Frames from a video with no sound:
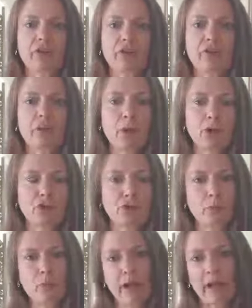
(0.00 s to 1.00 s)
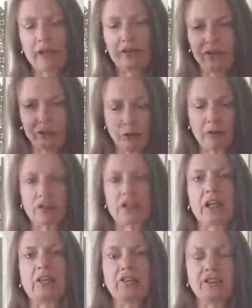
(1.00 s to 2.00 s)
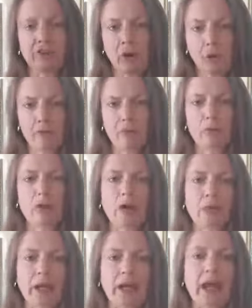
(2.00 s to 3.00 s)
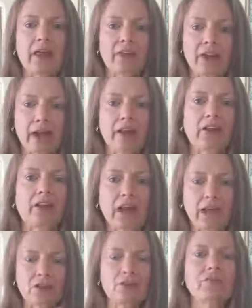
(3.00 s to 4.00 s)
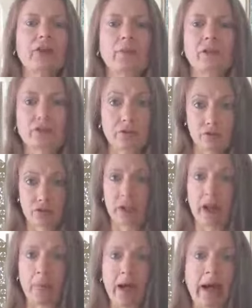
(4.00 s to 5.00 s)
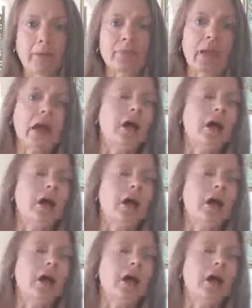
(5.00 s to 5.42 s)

So the emotional pain is so intense, so overwhelming that they do something to, it to numb out.